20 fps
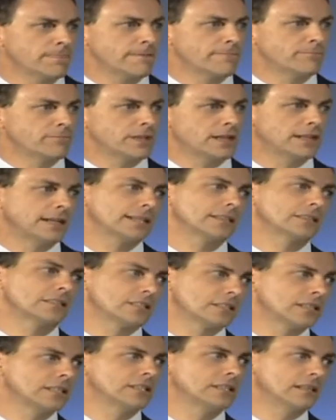and I can
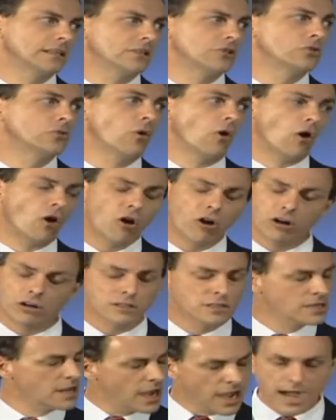see that you are
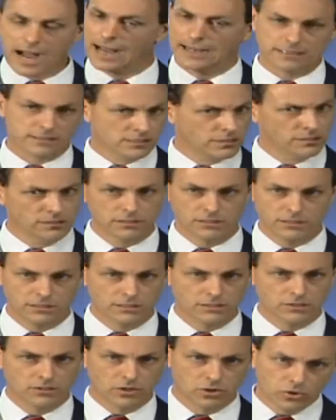not
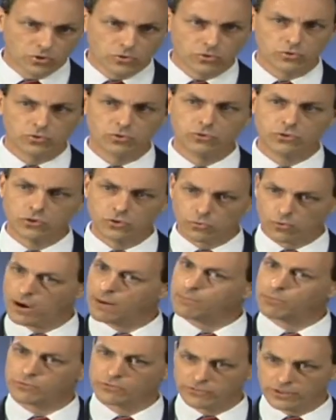who you
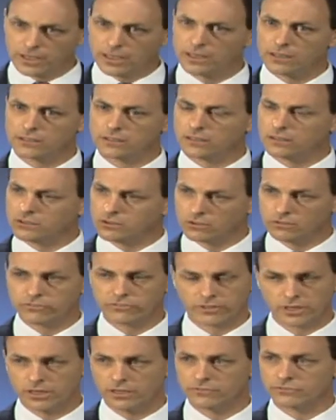represent
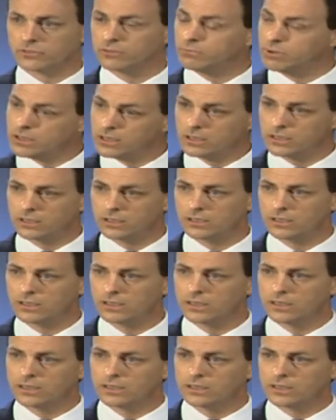yourself to be.
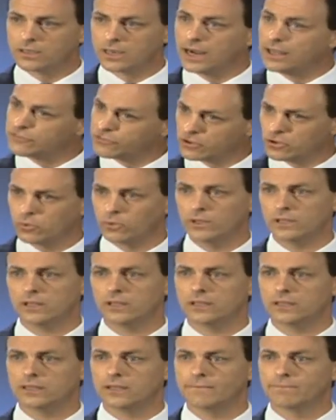Consequently,
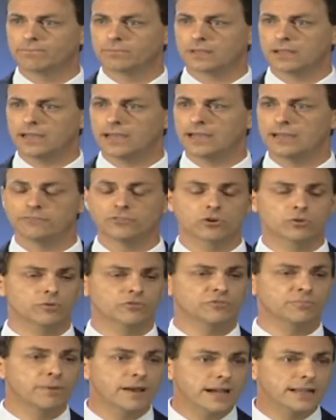I have no
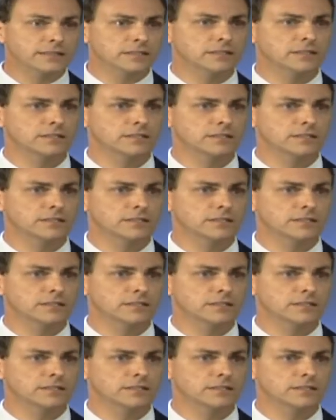respect